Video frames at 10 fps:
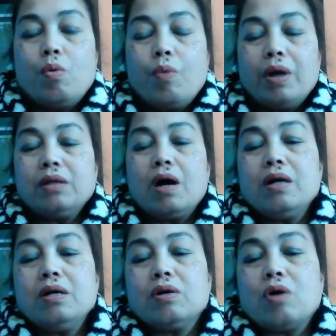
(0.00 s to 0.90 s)
What
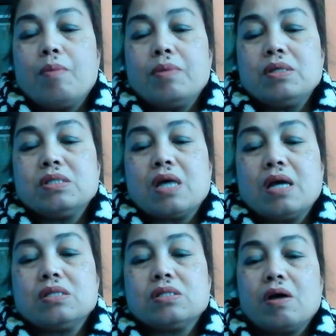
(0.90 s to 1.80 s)
are the common
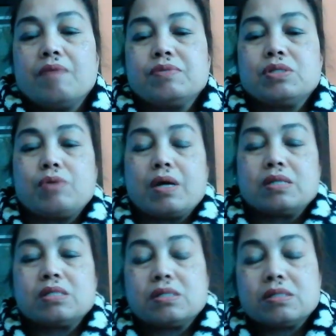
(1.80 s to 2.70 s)
signs of
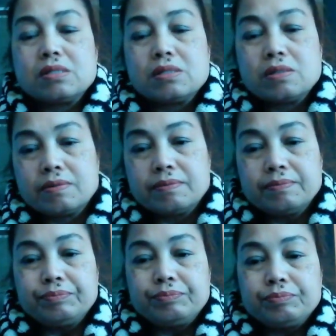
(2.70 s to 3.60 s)
stress?
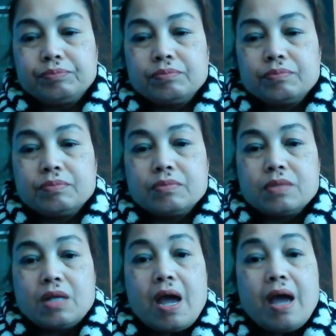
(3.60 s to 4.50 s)

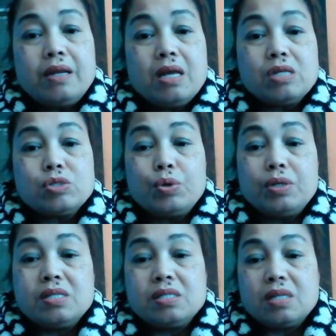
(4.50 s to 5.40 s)
Headaches or
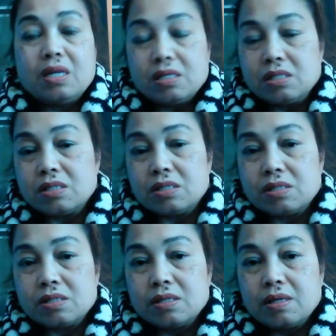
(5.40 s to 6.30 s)
dizziness,
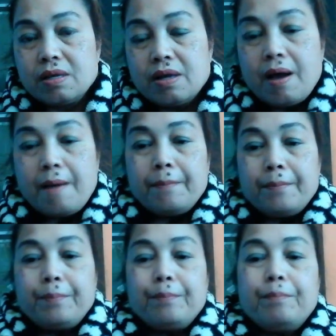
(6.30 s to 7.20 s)

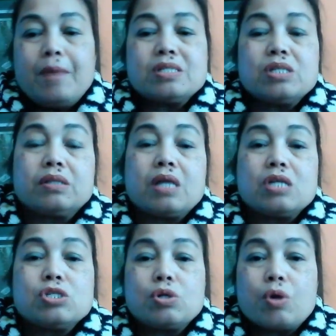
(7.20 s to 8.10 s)
muscle
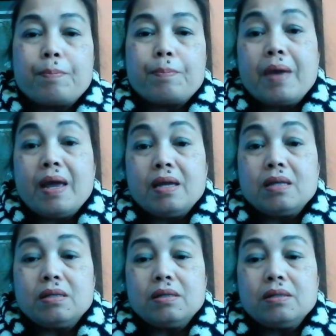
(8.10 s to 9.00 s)
tension or
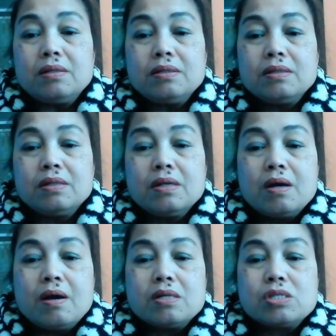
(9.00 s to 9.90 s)
pain,
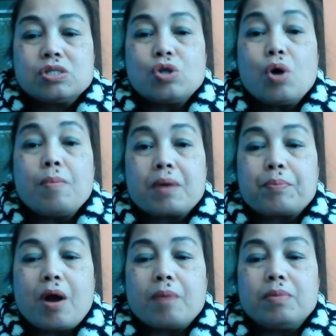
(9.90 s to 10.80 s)

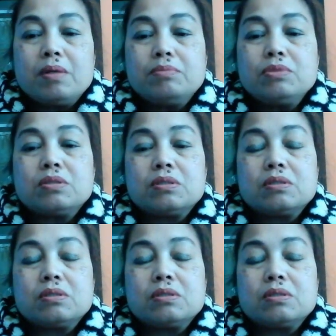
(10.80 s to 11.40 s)
stomach problems,